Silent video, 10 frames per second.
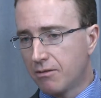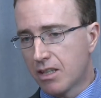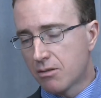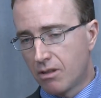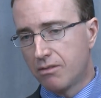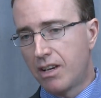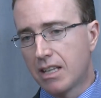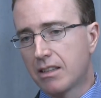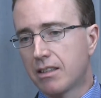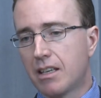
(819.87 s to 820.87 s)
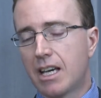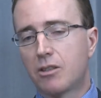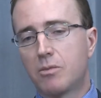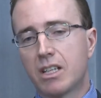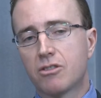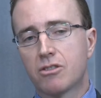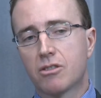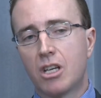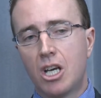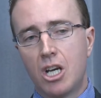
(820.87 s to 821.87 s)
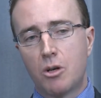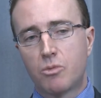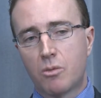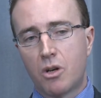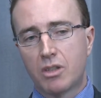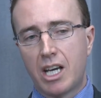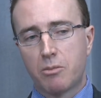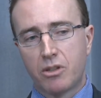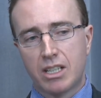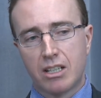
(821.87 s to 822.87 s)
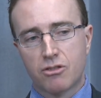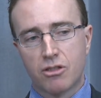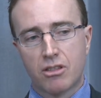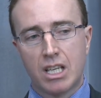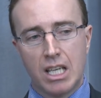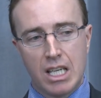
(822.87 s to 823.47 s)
visceral fat accumulation promote hypertension